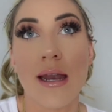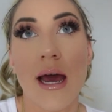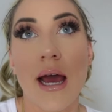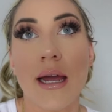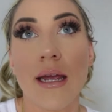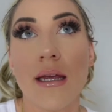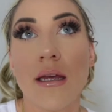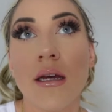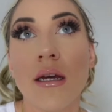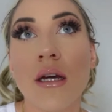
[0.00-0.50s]

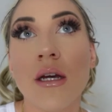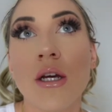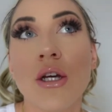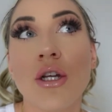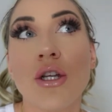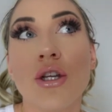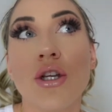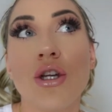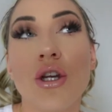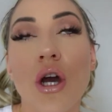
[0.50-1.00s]
I
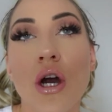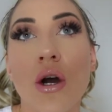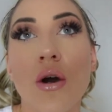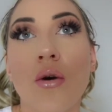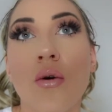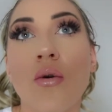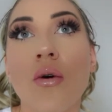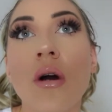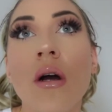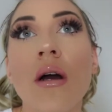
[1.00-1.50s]

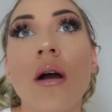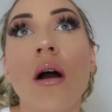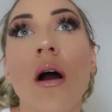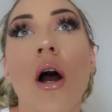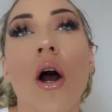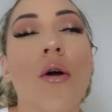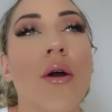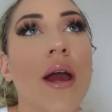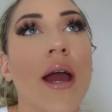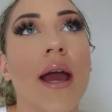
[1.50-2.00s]
know,
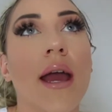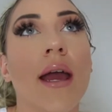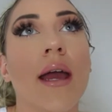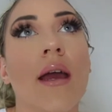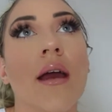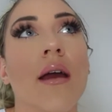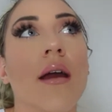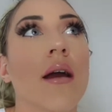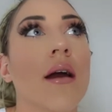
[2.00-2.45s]
okay,